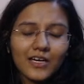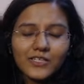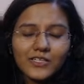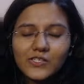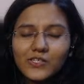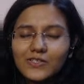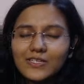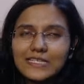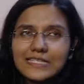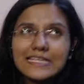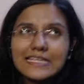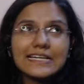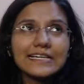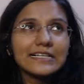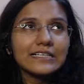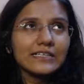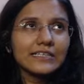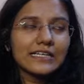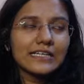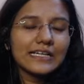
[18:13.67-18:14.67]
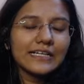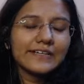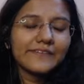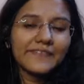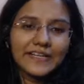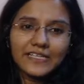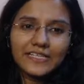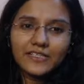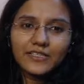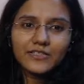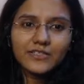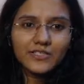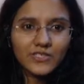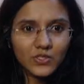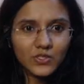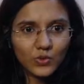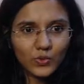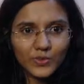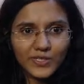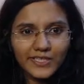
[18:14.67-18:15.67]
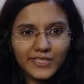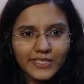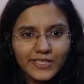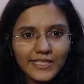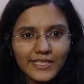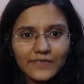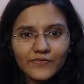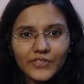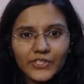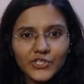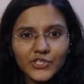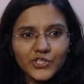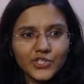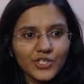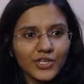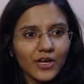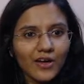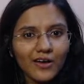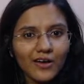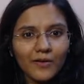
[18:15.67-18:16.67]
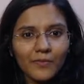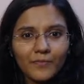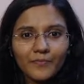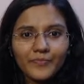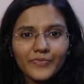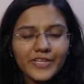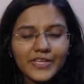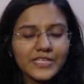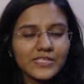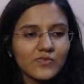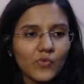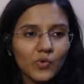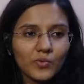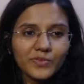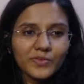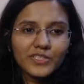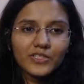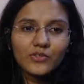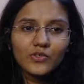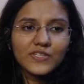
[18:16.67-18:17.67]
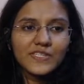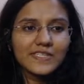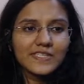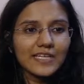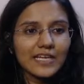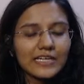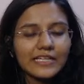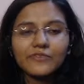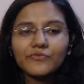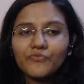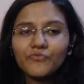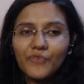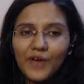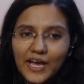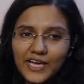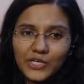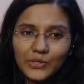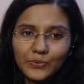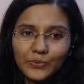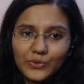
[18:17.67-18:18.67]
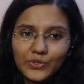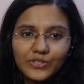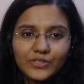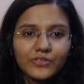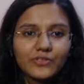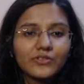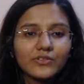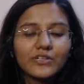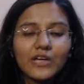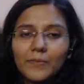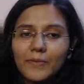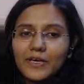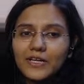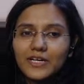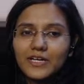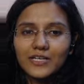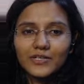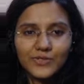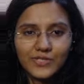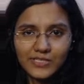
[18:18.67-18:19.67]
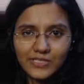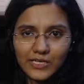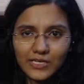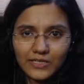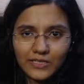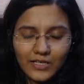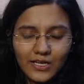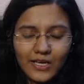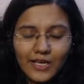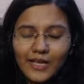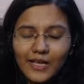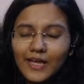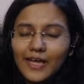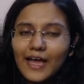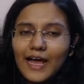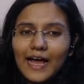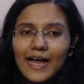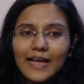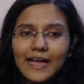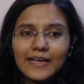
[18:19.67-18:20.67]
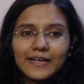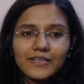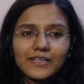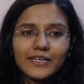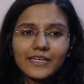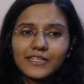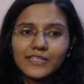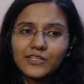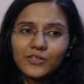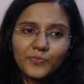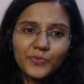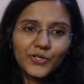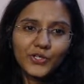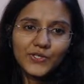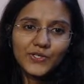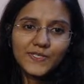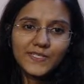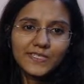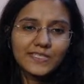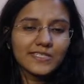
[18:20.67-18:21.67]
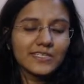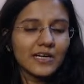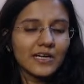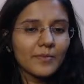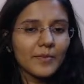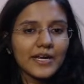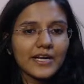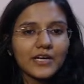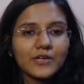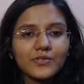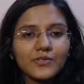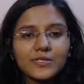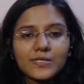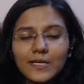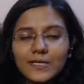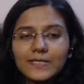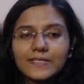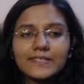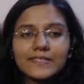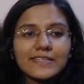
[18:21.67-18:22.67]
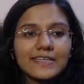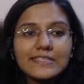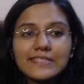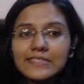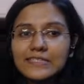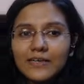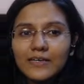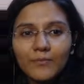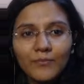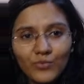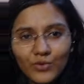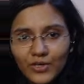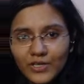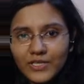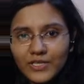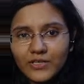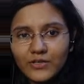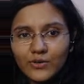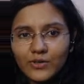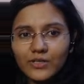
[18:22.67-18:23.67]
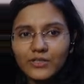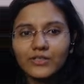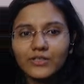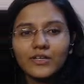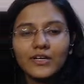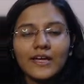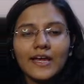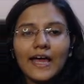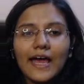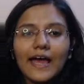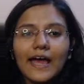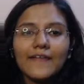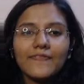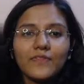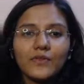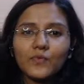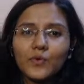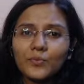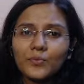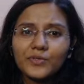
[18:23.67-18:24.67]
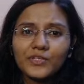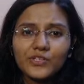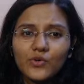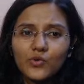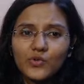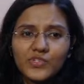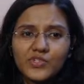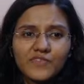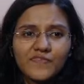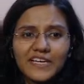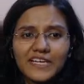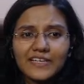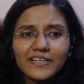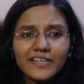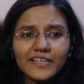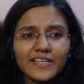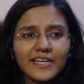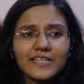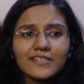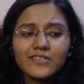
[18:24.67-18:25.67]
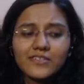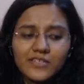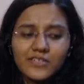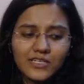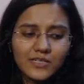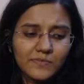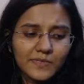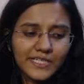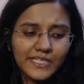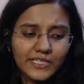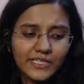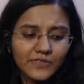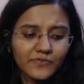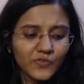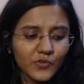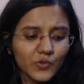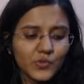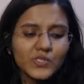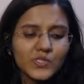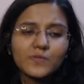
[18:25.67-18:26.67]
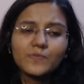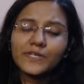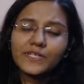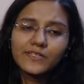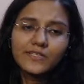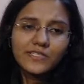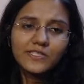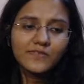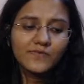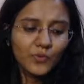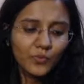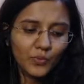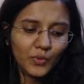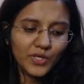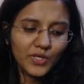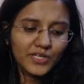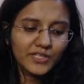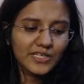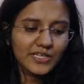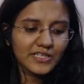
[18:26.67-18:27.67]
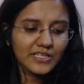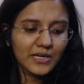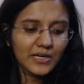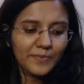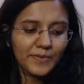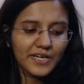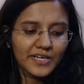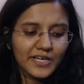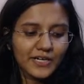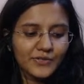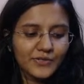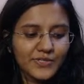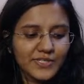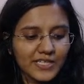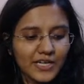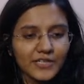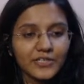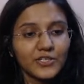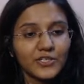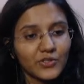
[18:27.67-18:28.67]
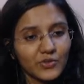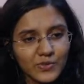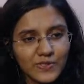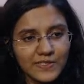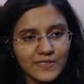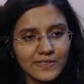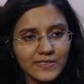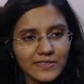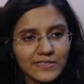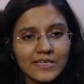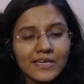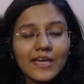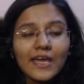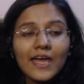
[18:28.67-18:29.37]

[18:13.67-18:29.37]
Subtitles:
So there's like a little event in the story in which there's a woman who's selling firewood to Rama Rao's son, and in the process Rama Rao's son says some word to her, and the woman goes away like extremely confused because of the word that Rama Rao's son uses.